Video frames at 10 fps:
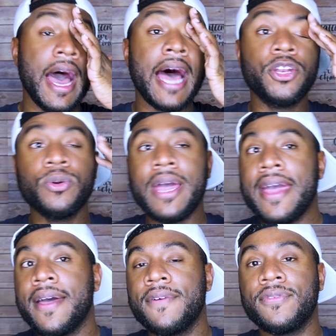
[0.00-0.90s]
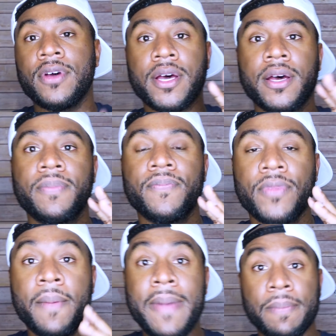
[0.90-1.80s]
I do have um,
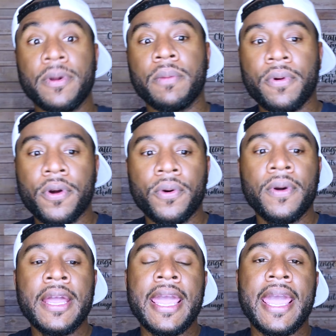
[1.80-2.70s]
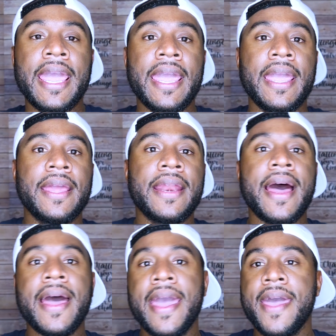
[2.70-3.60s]
a MacBook Pro, and
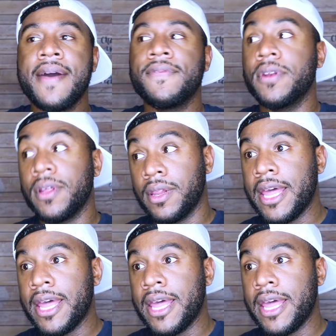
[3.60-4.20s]
I have another